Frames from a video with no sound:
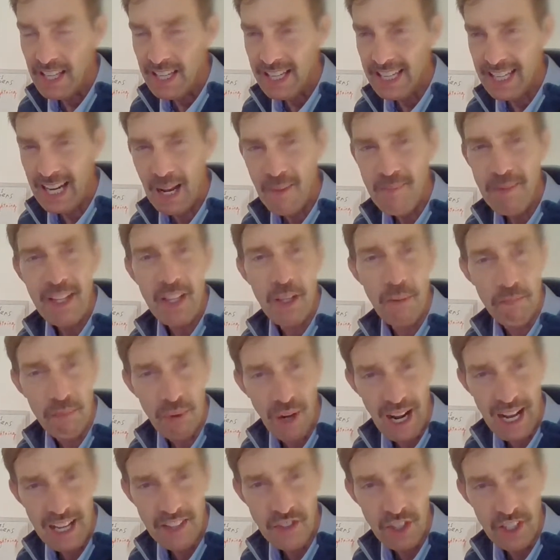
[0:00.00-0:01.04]
And I mean the
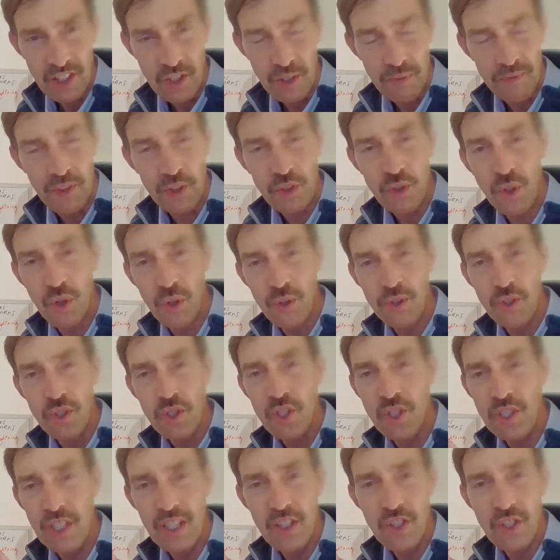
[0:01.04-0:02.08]
process. If the coal
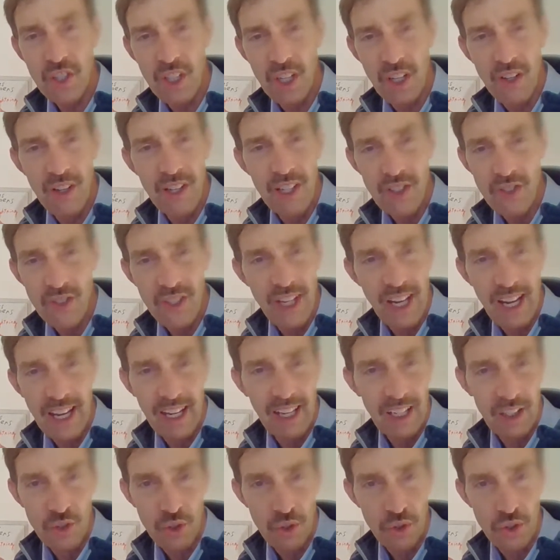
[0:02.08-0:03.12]
just sits there, it's not
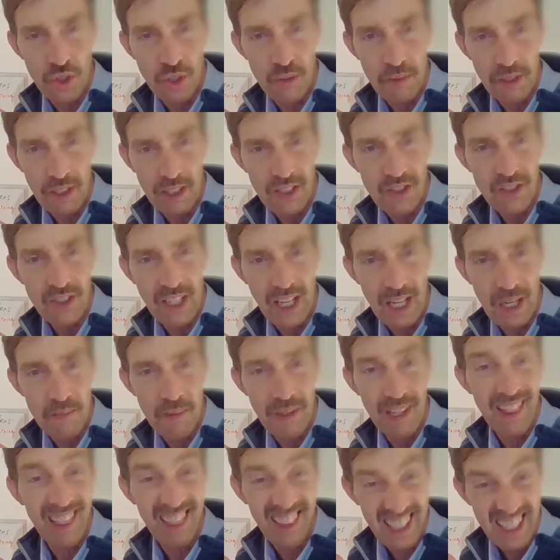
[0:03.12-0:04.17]
exothermic. It's got to
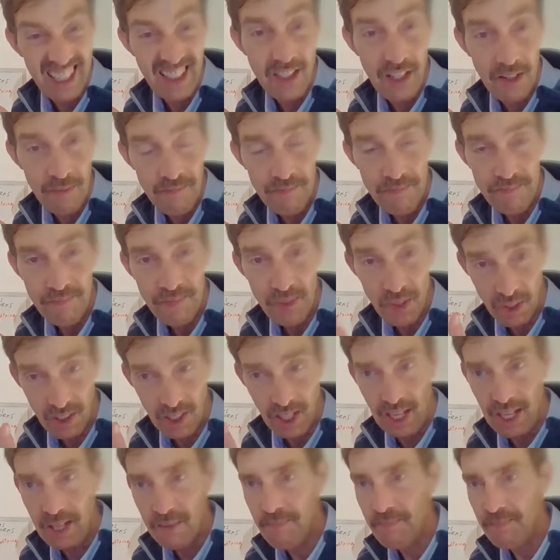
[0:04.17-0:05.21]
be lit,
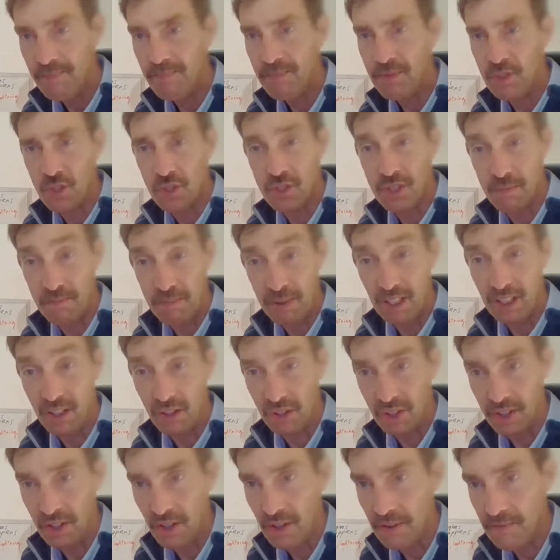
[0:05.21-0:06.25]
okay? Just to be
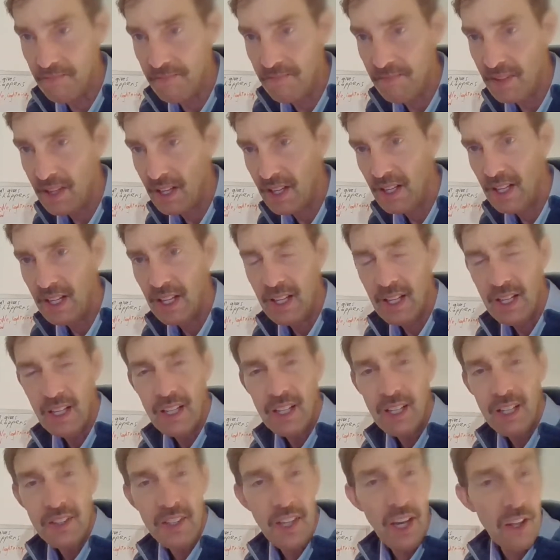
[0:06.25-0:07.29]
clear.
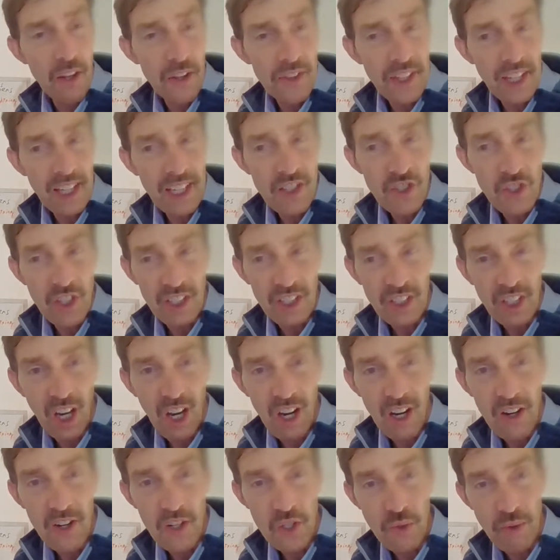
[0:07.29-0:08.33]
The other thing is in
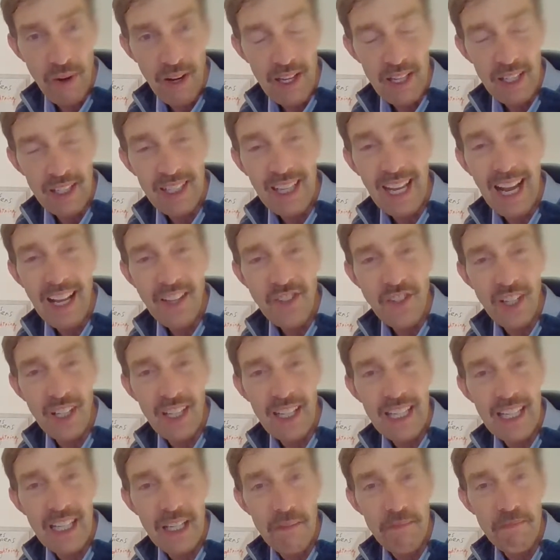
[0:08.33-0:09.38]
cars, right?
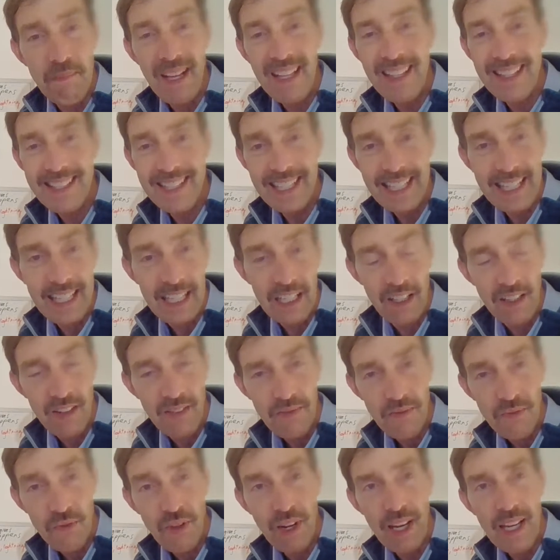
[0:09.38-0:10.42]
Gasoline, benzene,
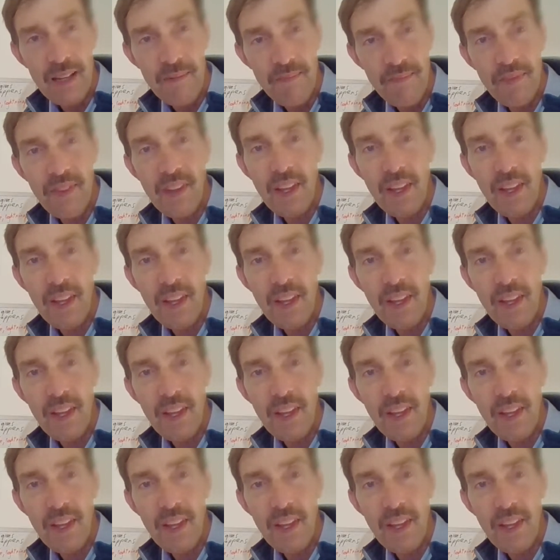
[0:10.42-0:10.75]
right?